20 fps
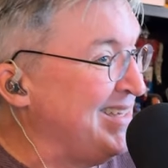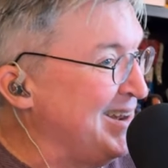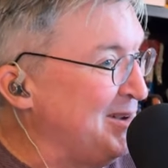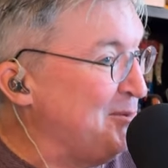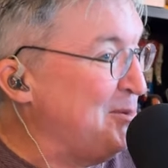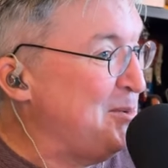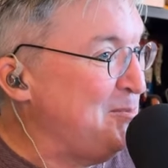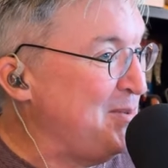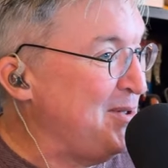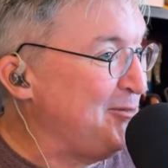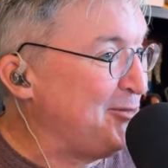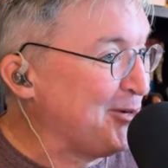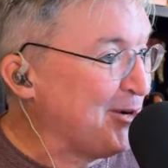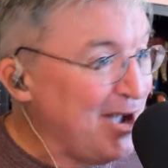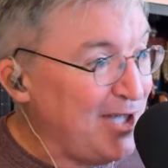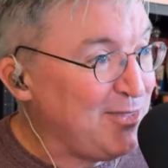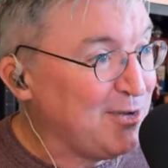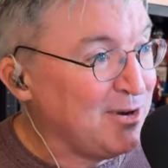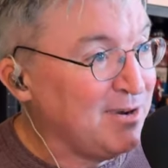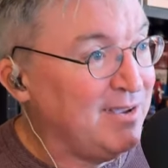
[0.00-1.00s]
than it would be for
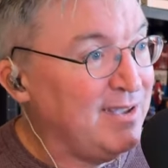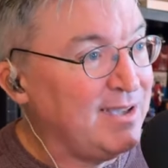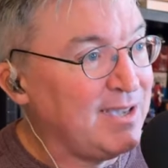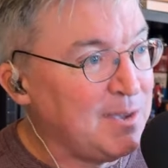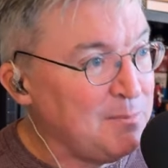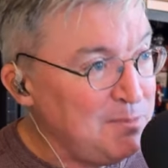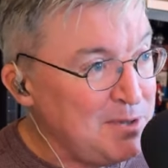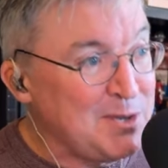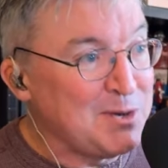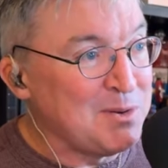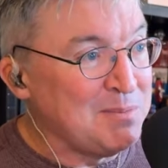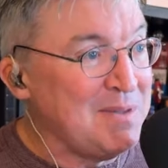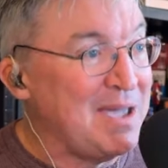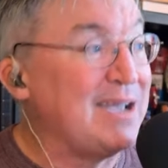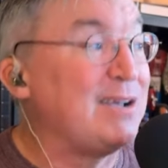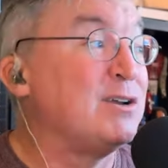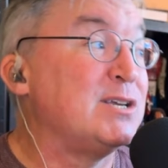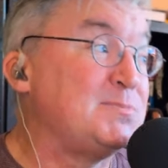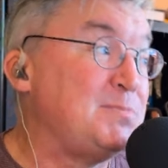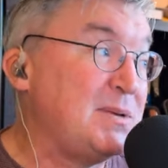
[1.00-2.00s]
other computer
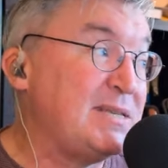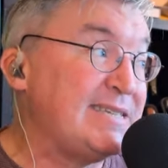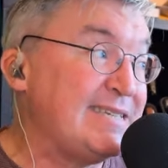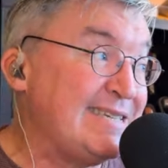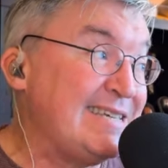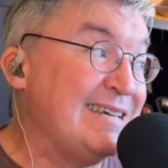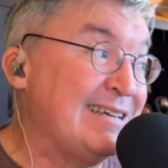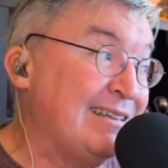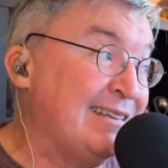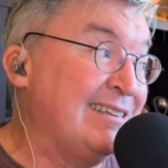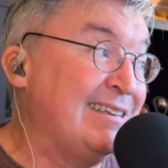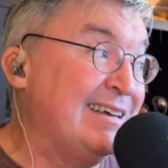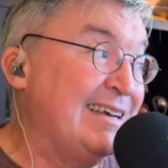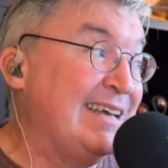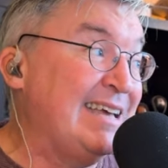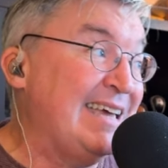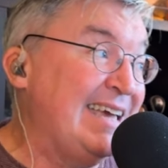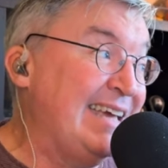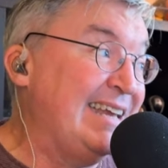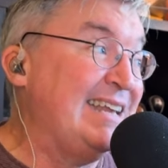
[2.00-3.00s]
makers, but still,
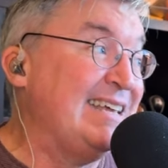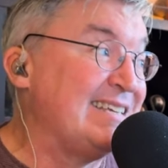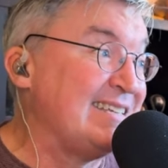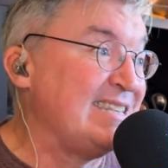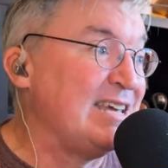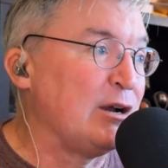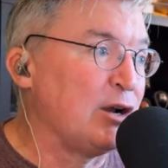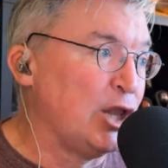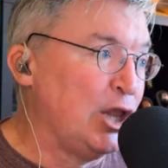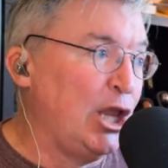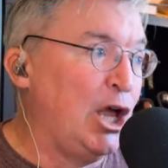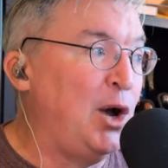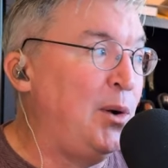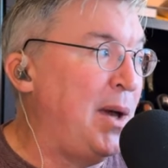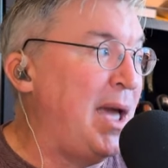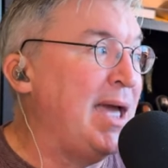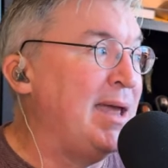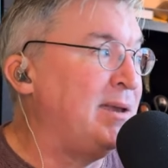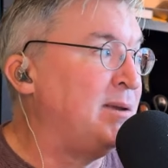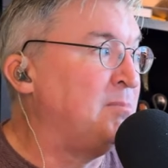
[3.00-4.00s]
it is their low
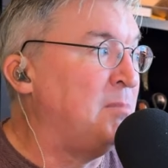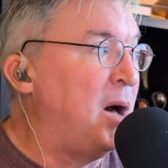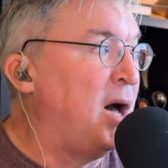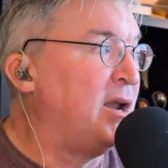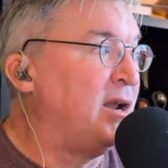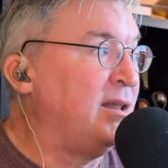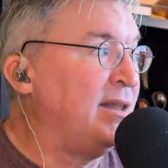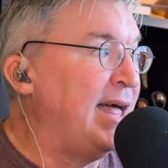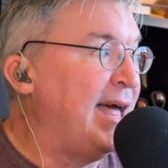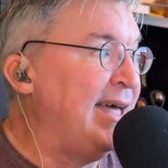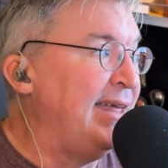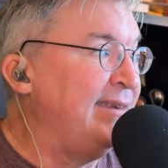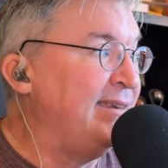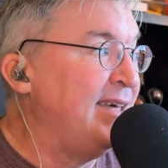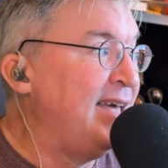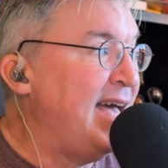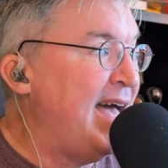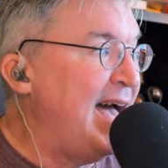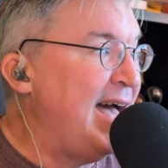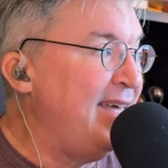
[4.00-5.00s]
end model and
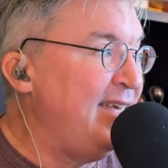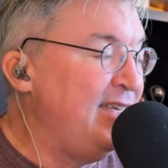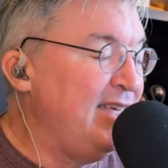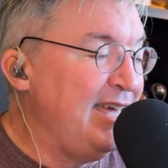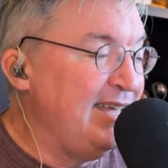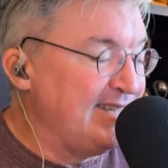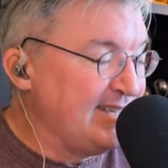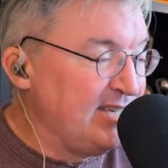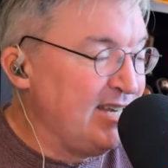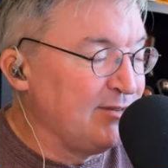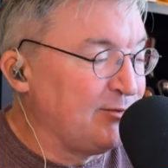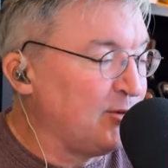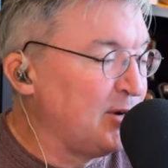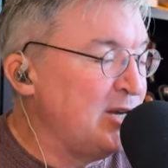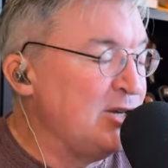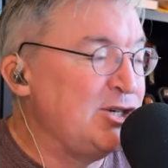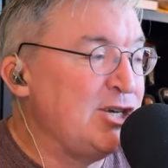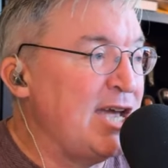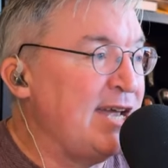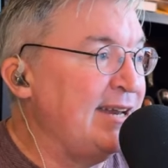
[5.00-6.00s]
it's
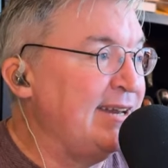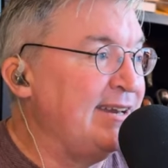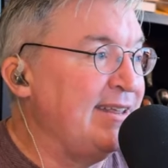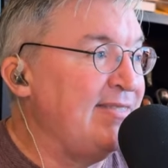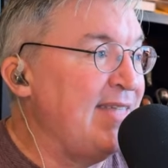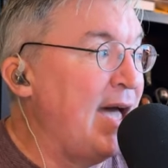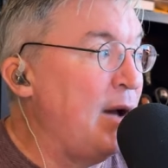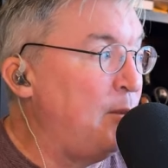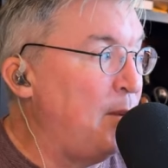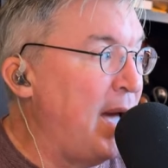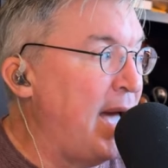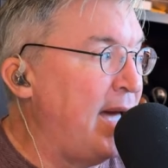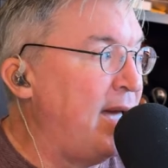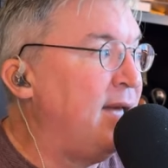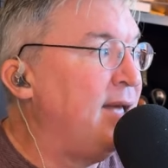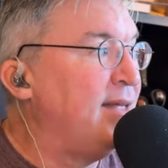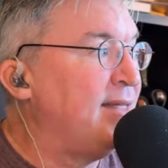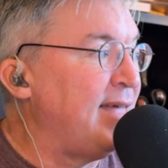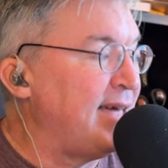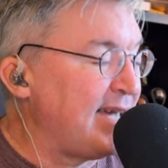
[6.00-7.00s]
differentiated in that way.
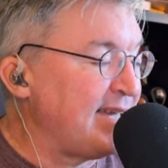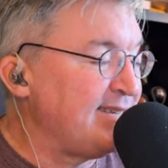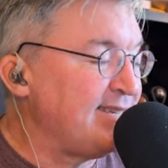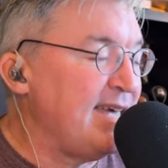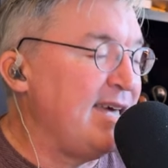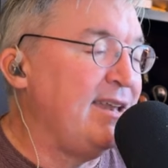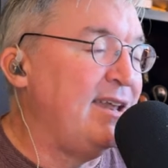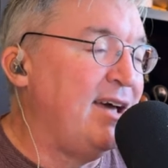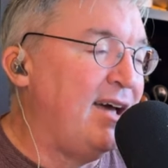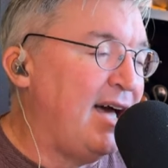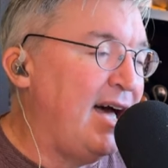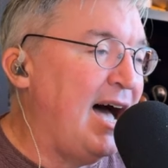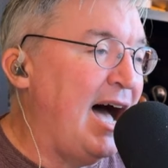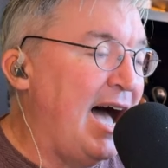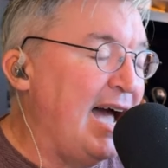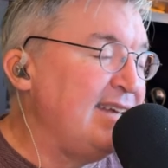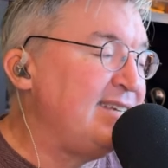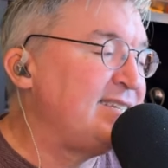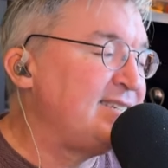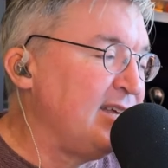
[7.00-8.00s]
Like I said,
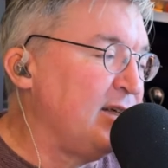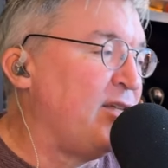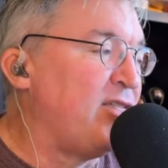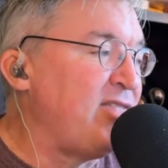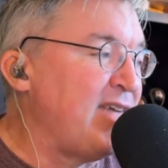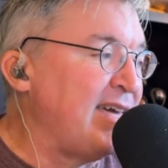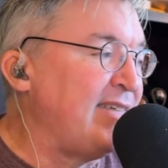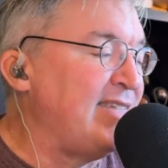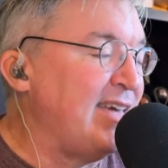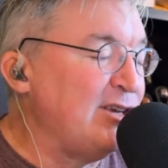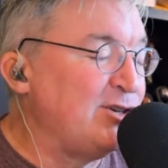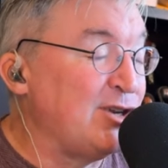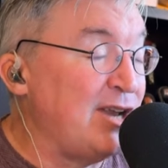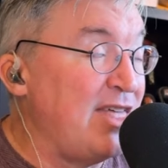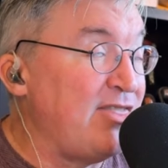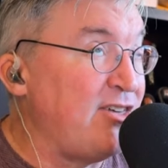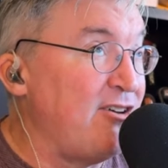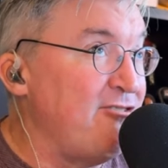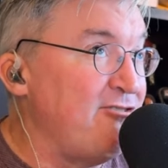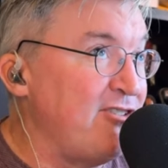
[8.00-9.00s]
I still think they should,
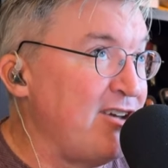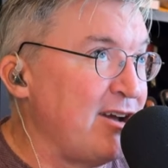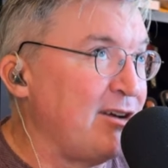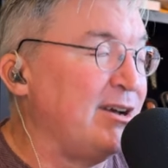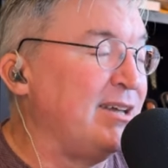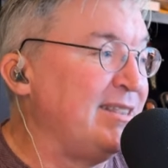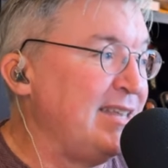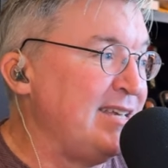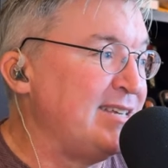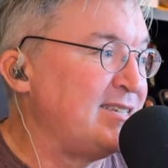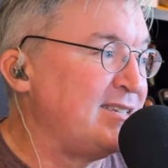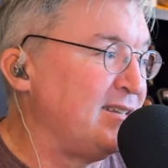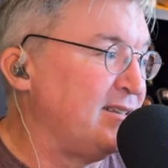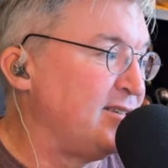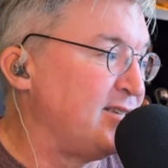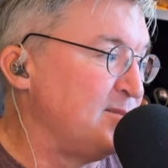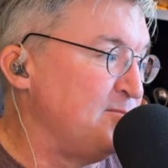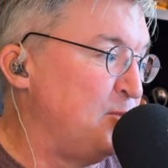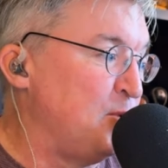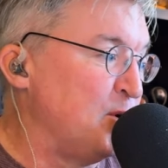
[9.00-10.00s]
at the very least,
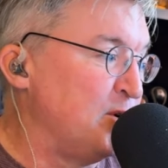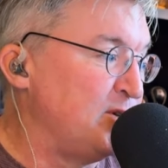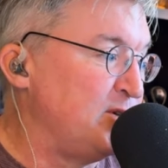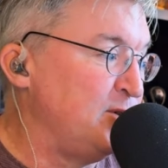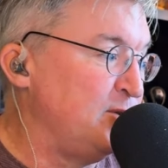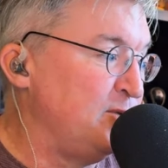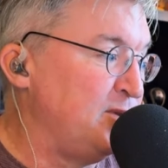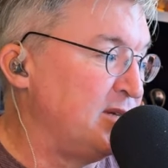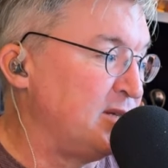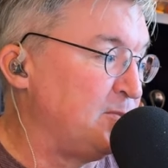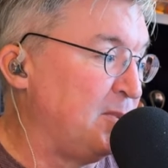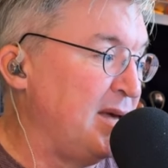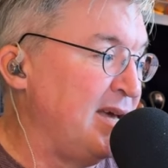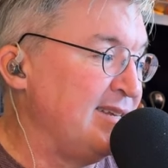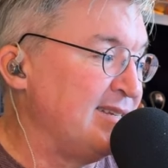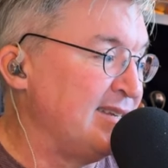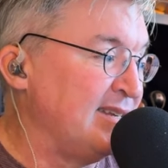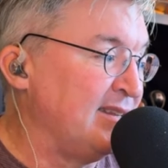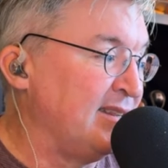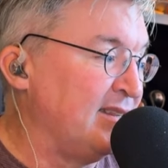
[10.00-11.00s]
support two
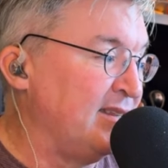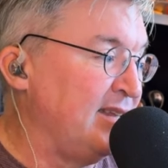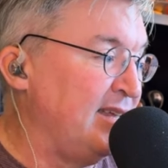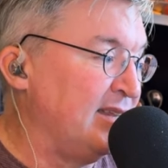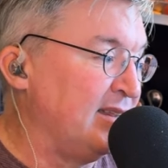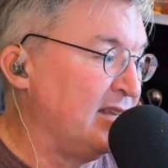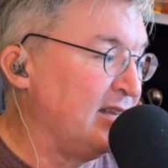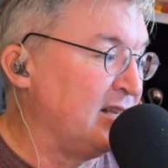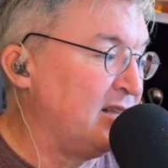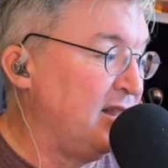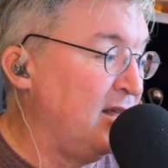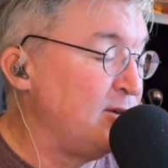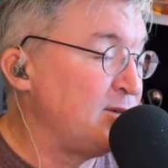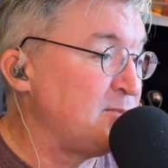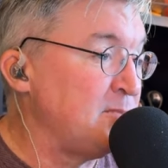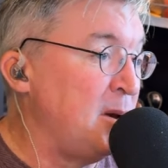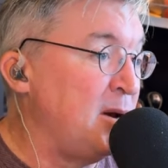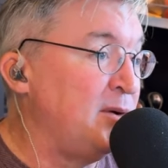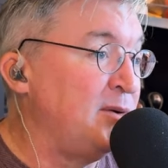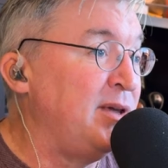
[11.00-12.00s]
displays in in lid
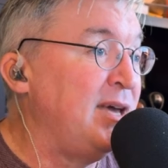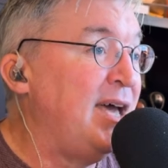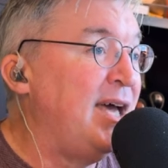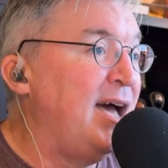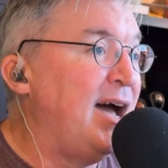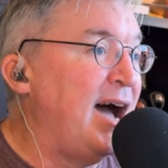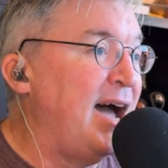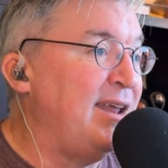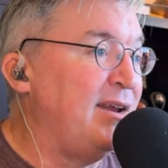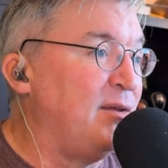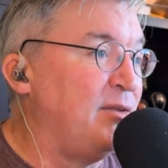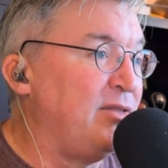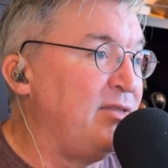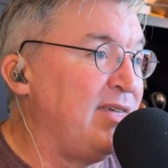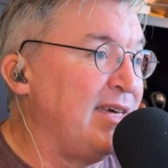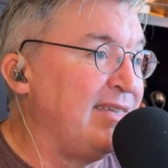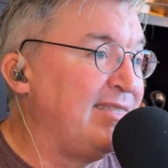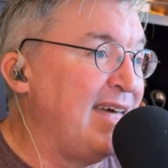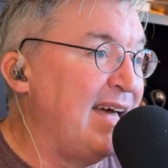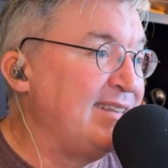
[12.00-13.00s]
closed mode. I don't
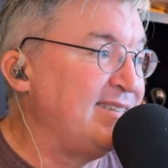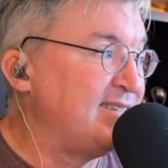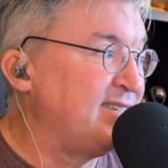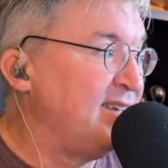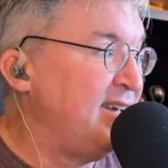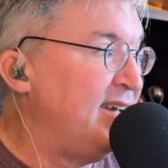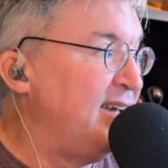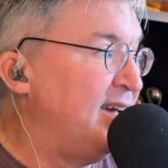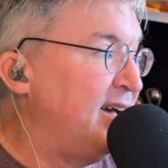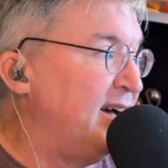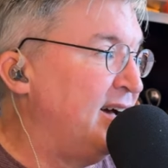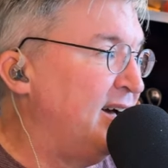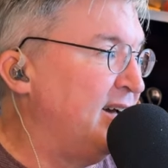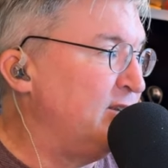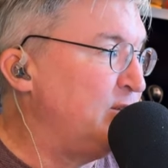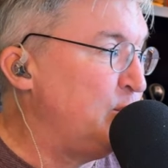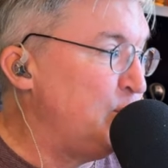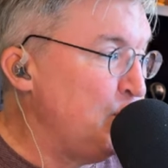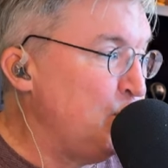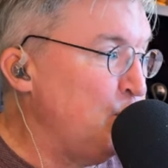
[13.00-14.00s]
think that's uh,
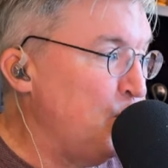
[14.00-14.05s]
too